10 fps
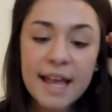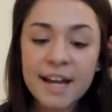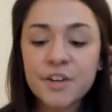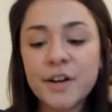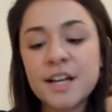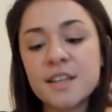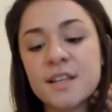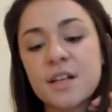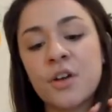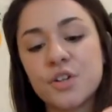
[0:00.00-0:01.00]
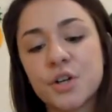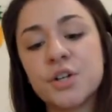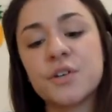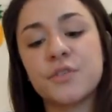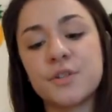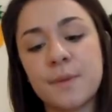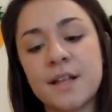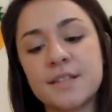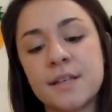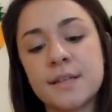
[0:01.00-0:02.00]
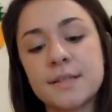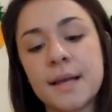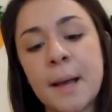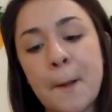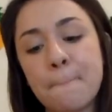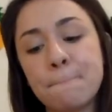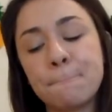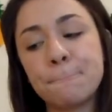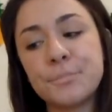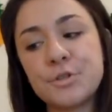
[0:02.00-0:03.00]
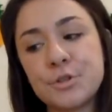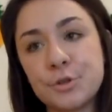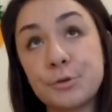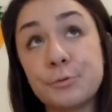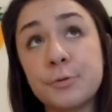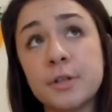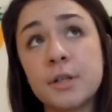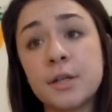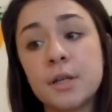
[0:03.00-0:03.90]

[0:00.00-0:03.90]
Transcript: and creating these alternative responses to